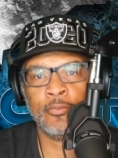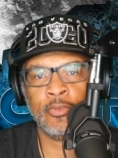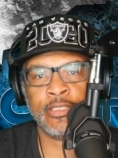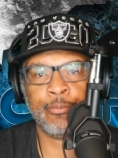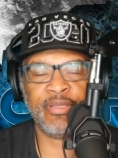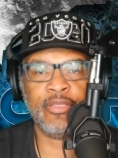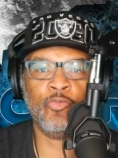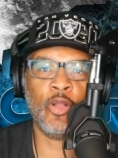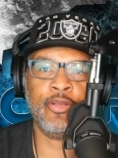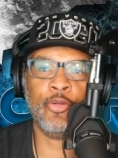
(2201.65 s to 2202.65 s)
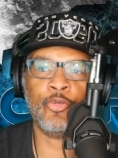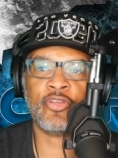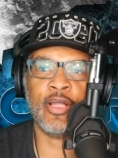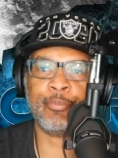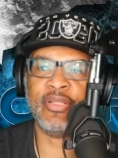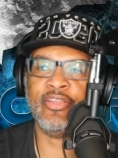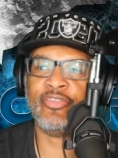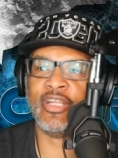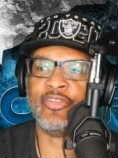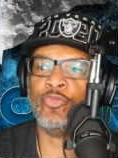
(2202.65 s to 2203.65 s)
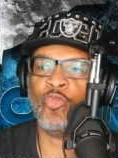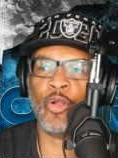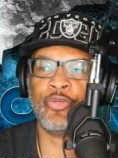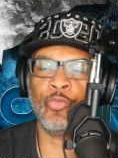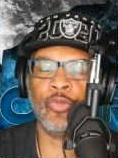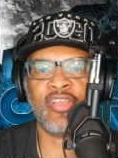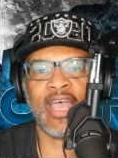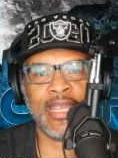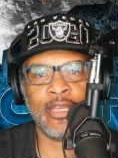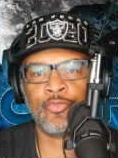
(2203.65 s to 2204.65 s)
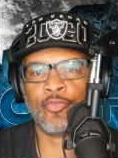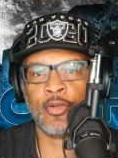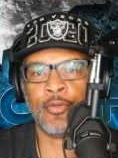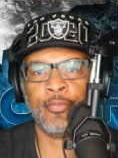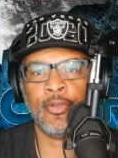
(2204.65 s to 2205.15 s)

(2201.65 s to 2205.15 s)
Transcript: It could be one of those companies that you want to retire from.